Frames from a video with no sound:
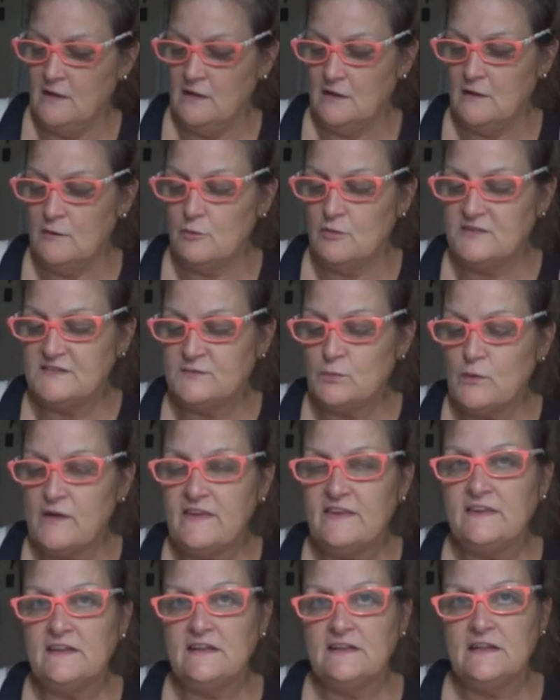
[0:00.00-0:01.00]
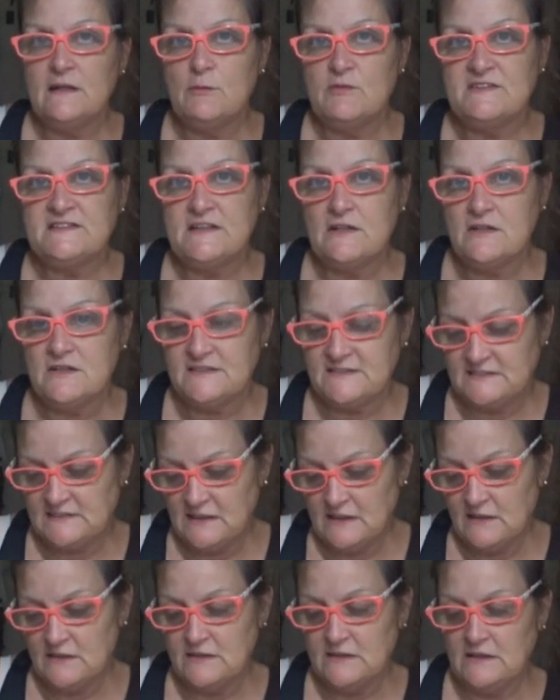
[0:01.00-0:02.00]
There was one thing that was on
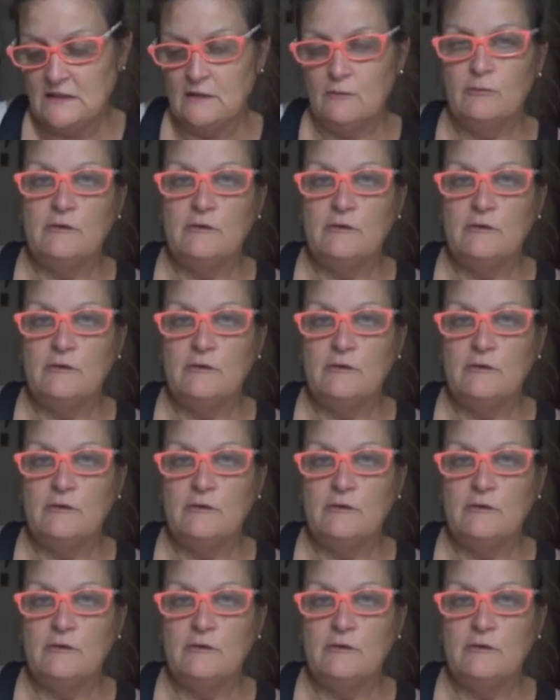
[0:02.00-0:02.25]
sale that I